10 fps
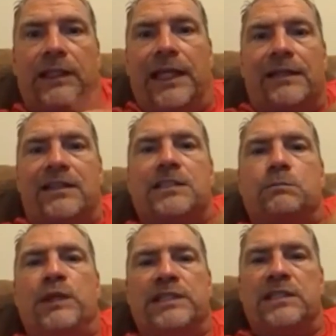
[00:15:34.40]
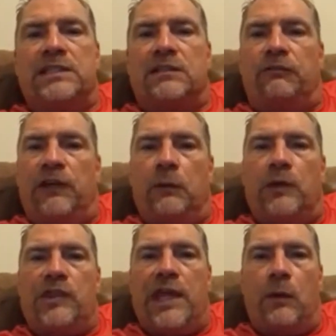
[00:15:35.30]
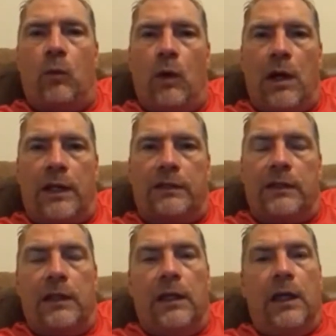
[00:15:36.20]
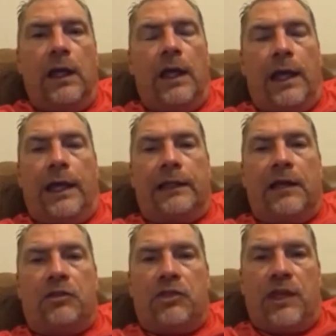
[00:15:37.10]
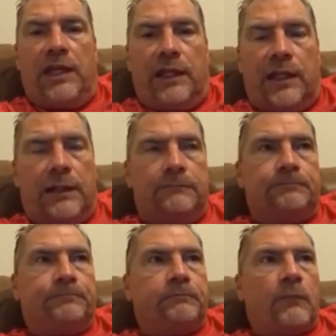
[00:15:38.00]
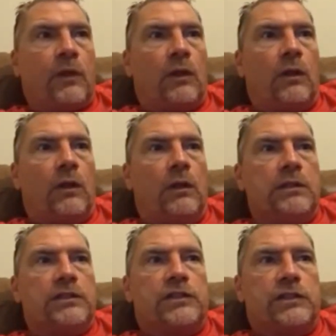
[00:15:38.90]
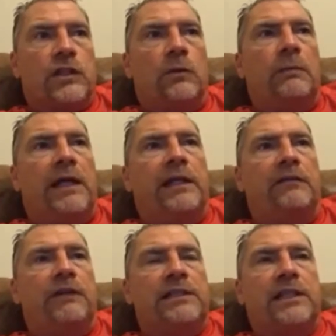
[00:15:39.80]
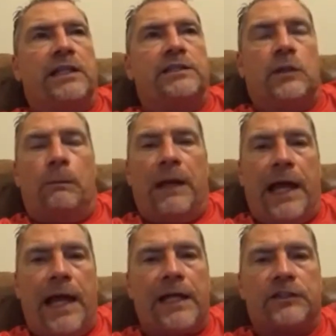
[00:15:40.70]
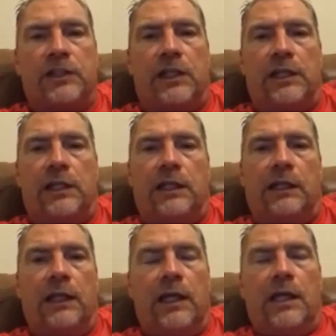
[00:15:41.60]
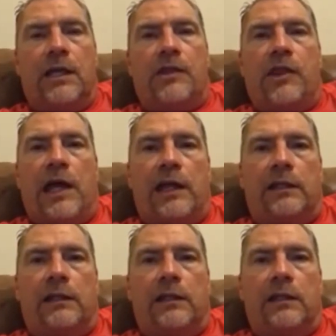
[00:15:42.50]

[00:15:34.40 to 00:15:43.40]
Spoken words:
get this business to fit what they want. And I think so many of us get so passionate that